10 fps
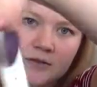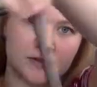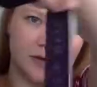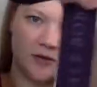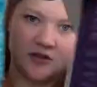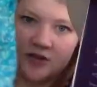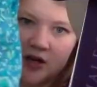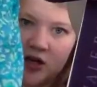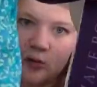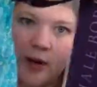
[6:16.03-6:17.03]
So there's the
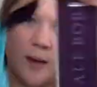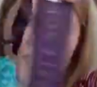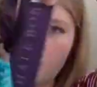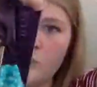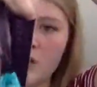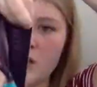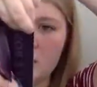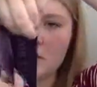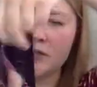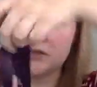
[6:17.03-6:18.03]
Hale Bob, and it
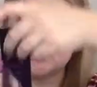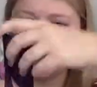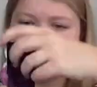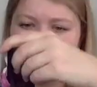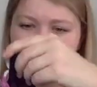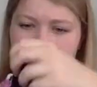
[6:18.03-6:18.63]
was,